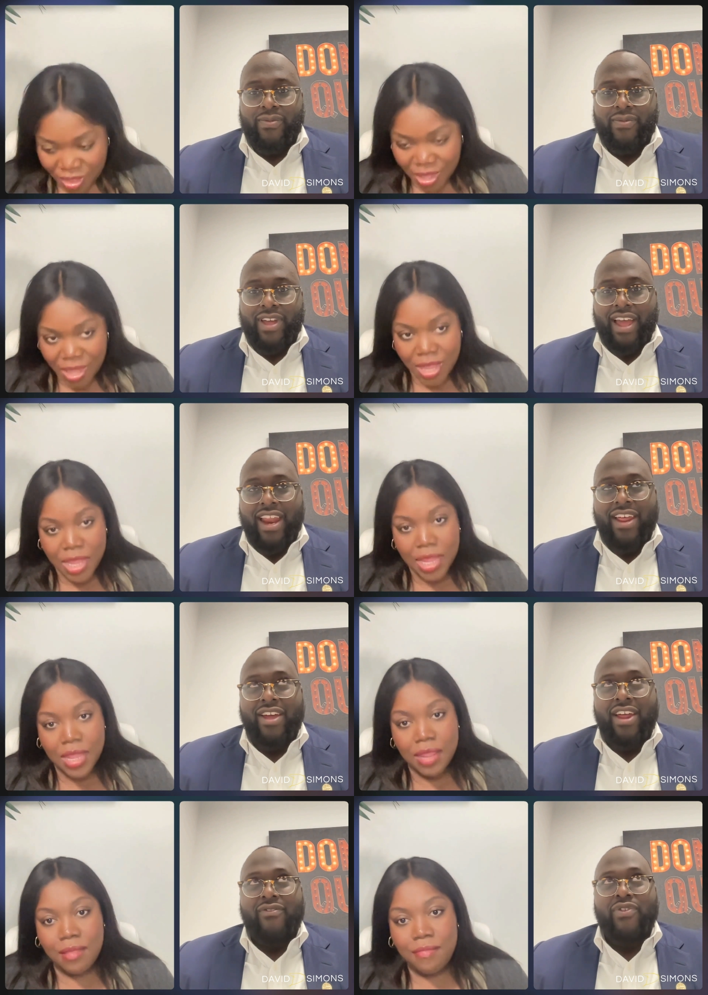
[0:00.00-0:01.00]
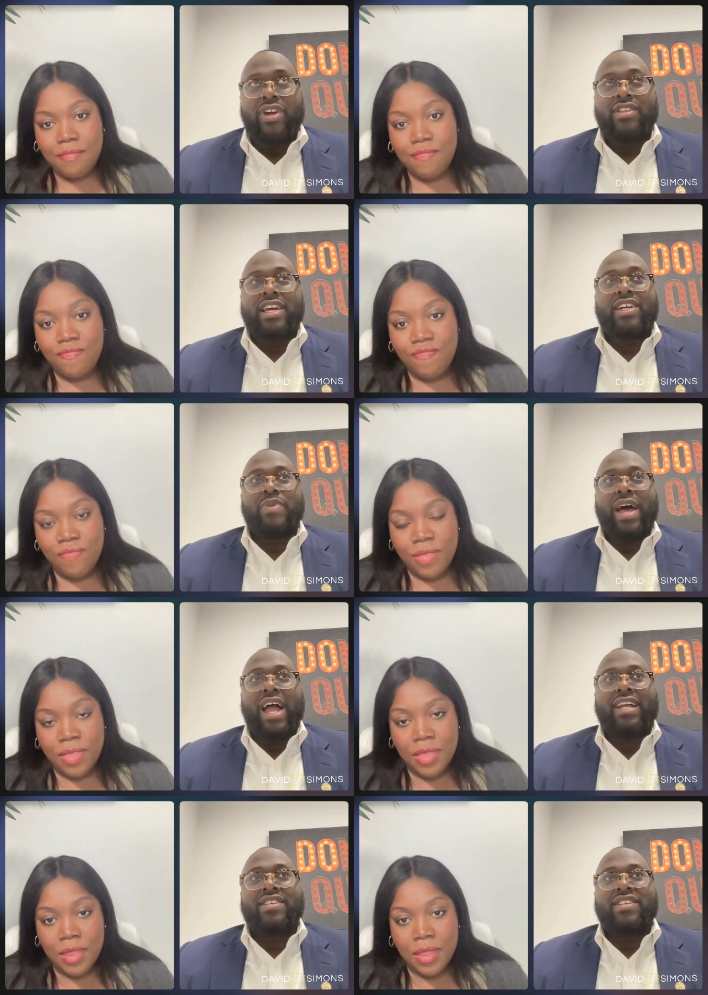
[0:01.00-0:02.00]
Speaker 1: and and if you can take us
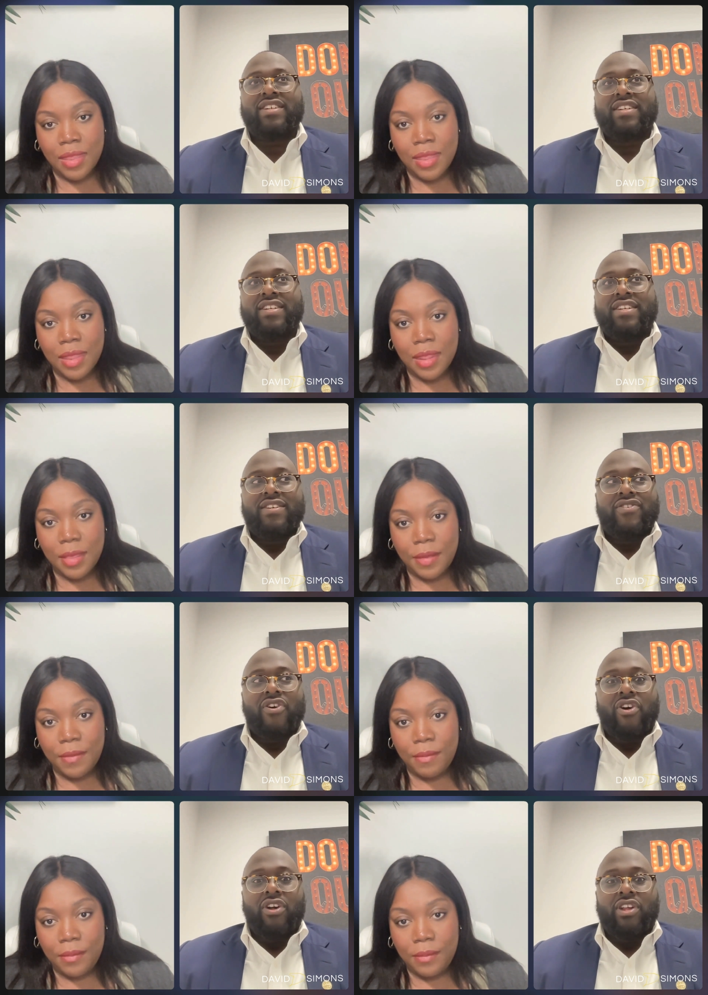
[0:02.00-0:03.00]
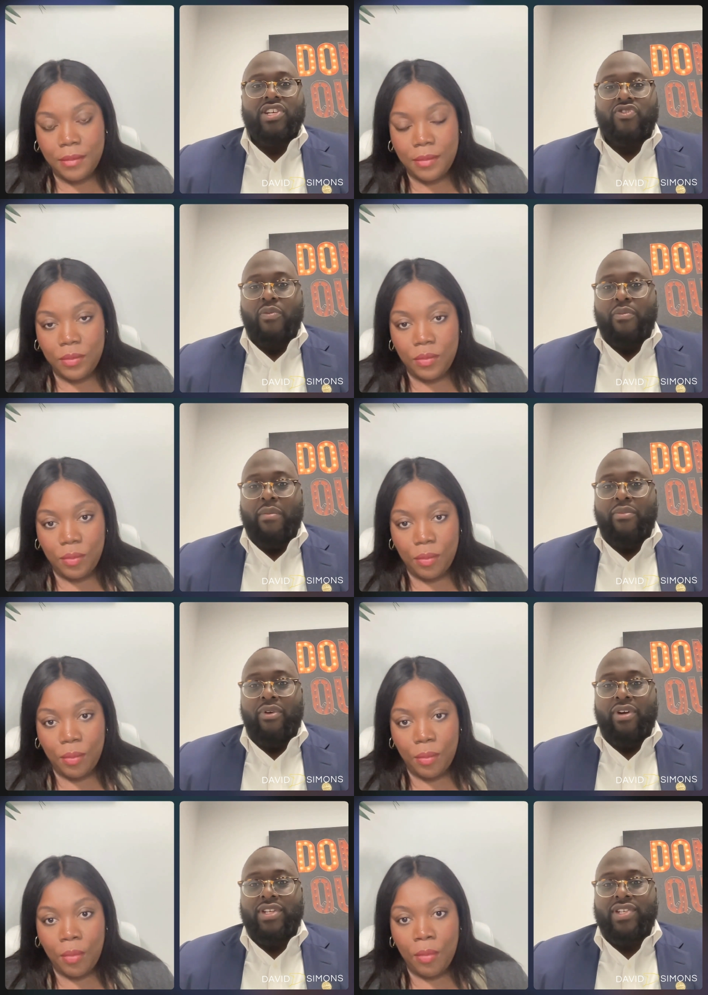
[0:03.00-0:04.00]
back to your earliest
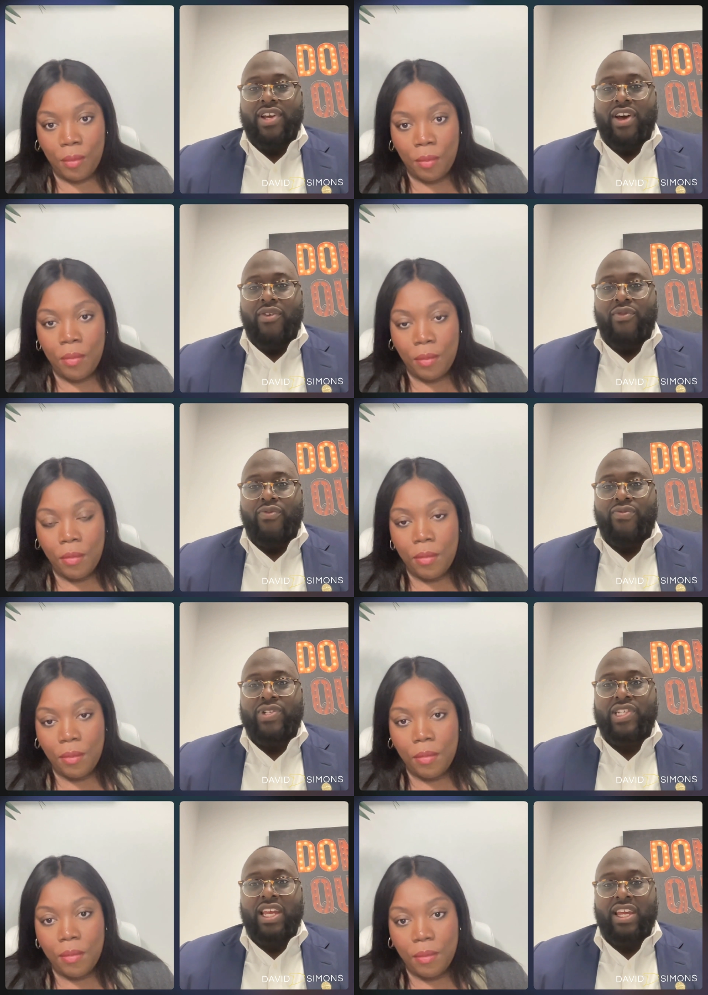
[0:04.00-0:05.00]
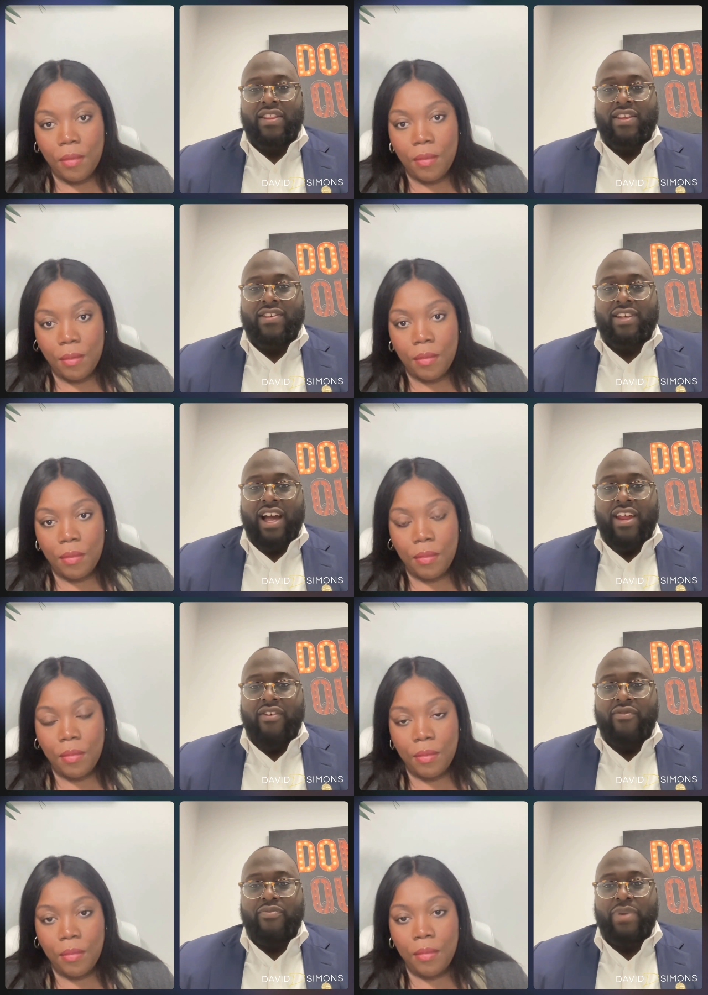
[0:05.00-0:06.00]
remembrance of seeing this kind of
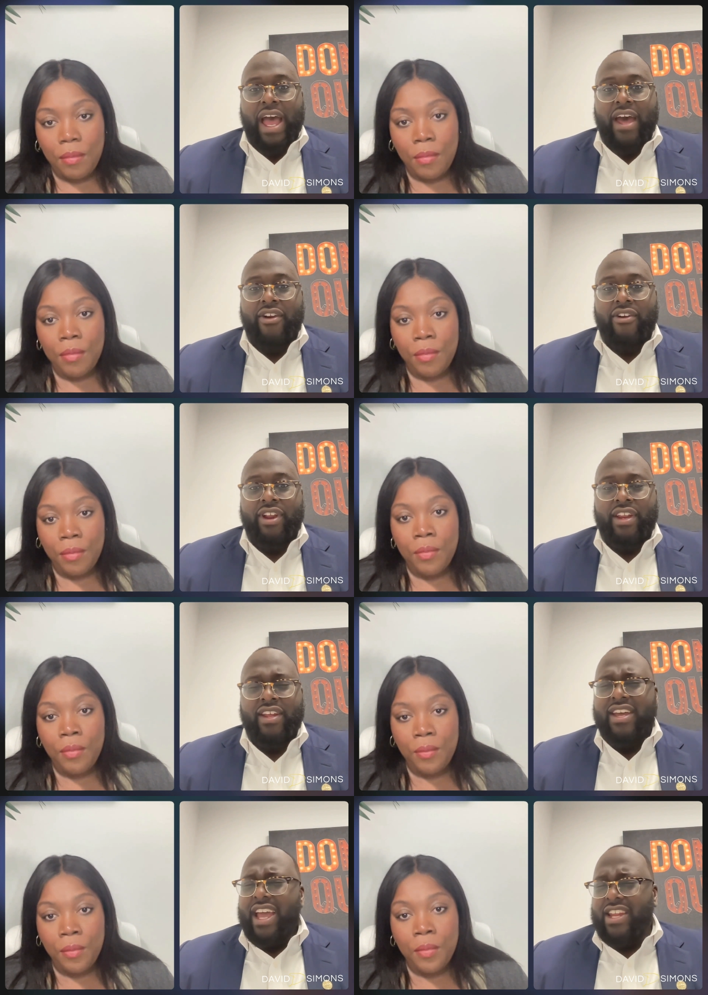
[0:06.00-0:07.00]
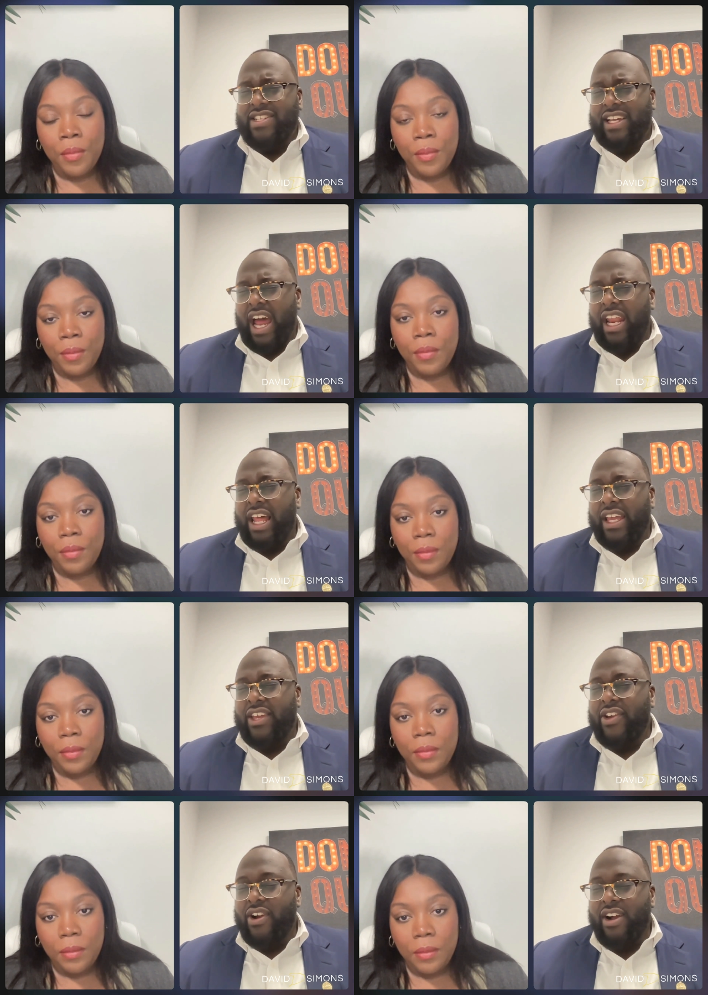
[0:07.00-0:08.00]
pattern and it's kind of like
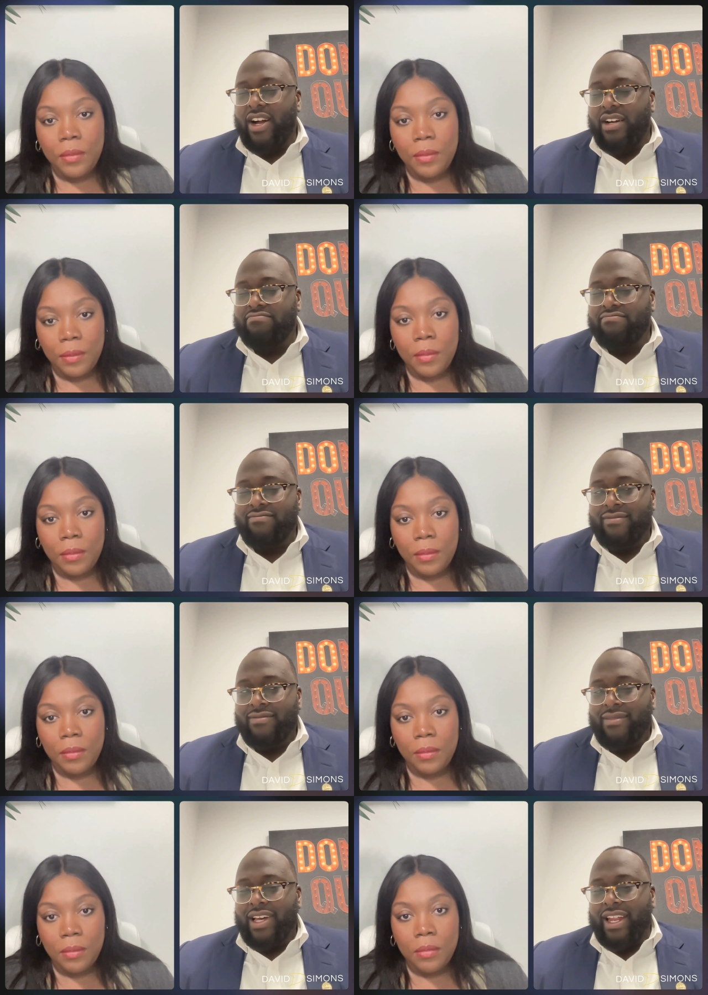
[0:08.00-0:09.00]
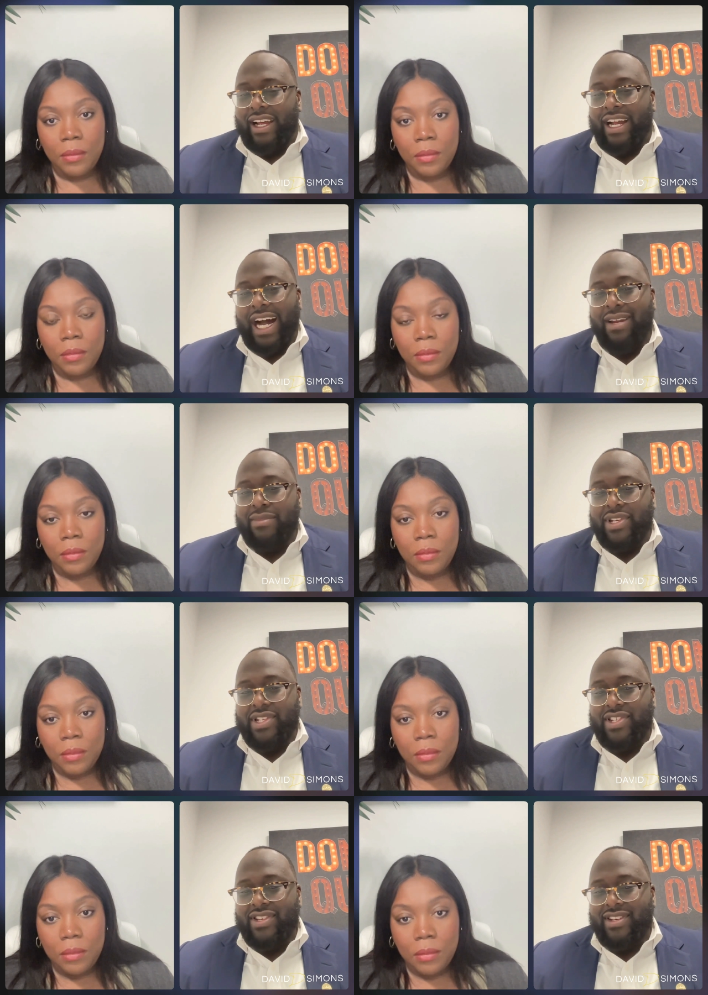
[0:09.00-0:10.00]
you're uh, an
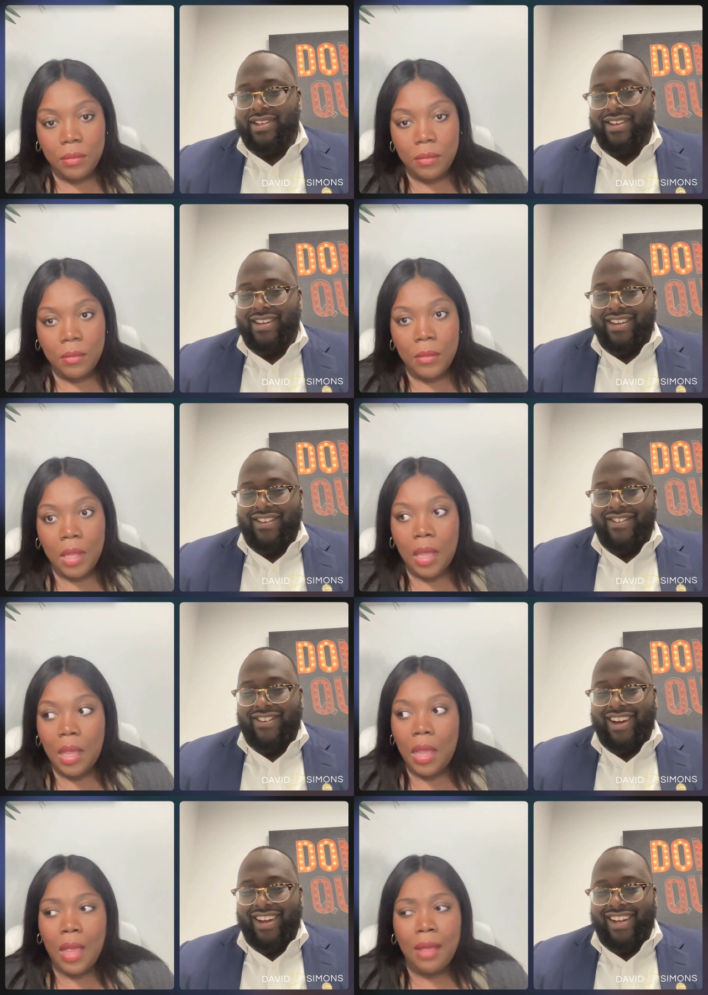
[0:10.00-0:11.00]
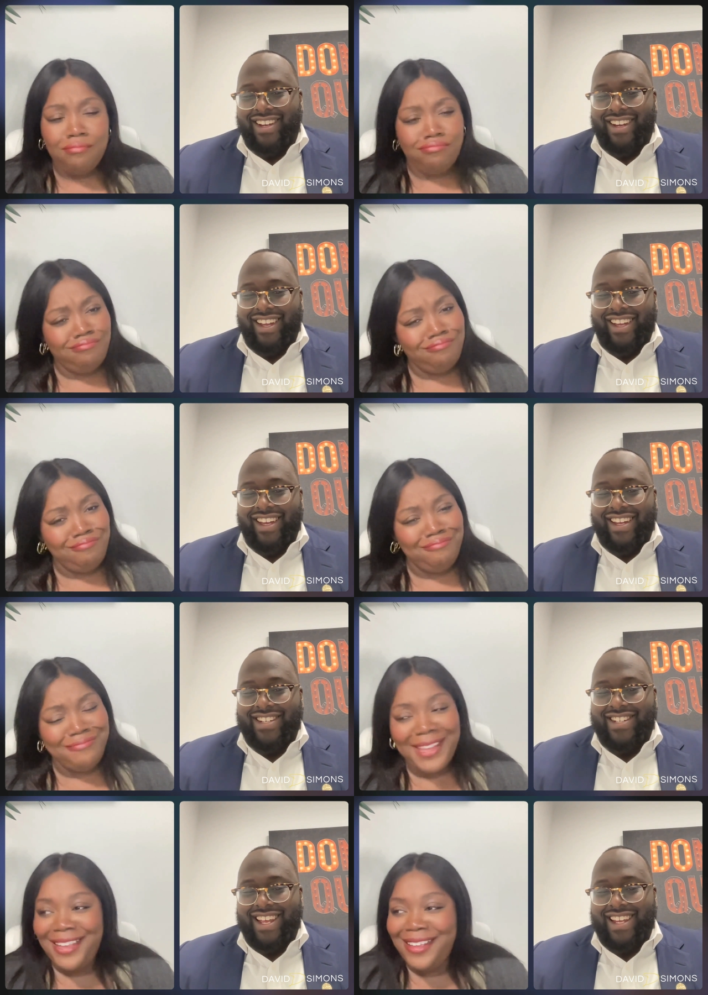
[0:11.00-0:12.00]
economist right like in a
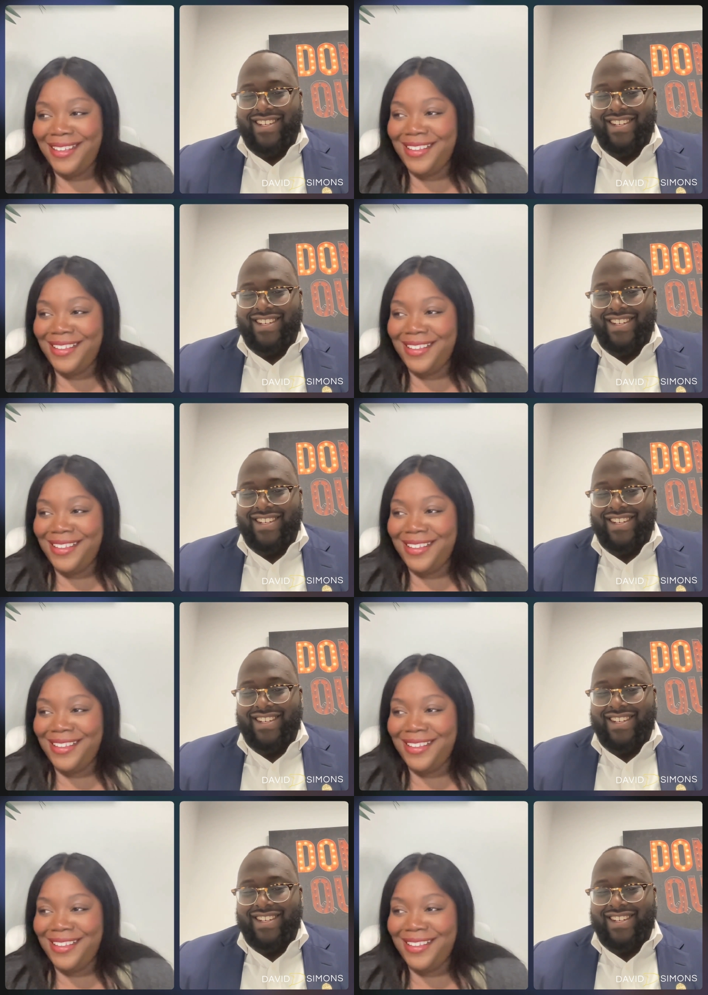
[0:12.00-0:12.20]
sense